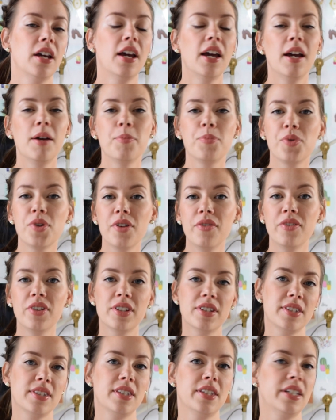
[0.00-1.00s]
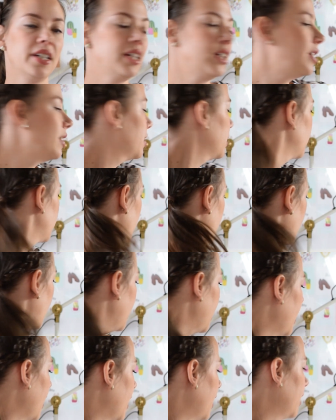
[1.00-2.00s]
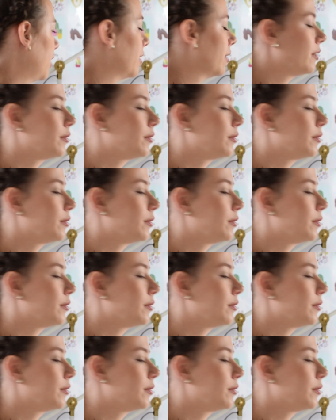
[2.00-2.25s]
And previously I had